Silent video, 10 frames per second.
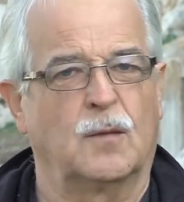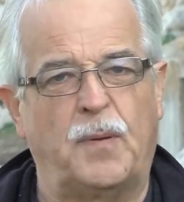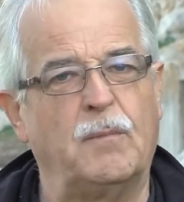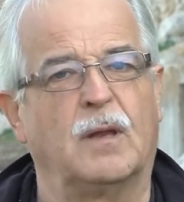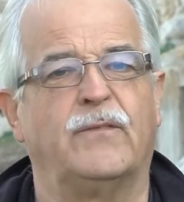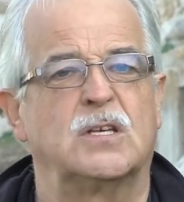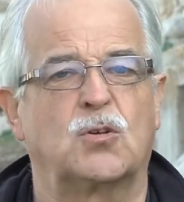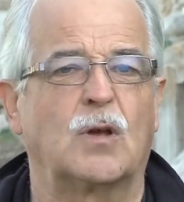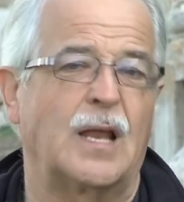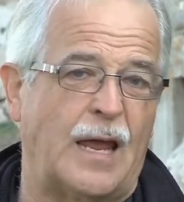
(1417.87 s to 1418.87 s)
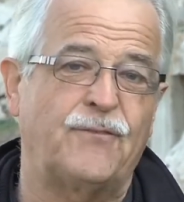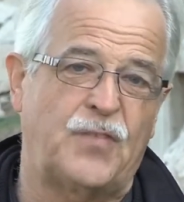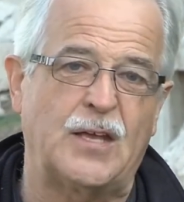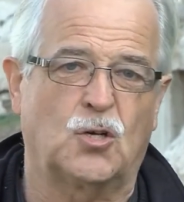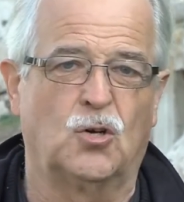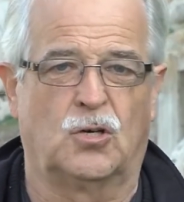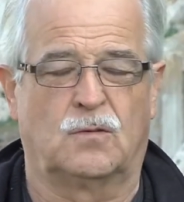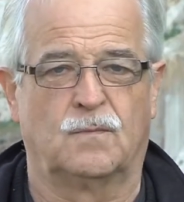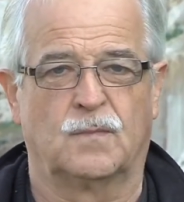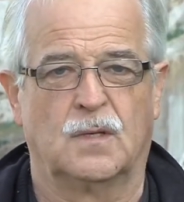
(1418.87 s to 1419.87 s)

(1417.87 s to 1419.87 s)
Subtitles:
the people of Israel if they could.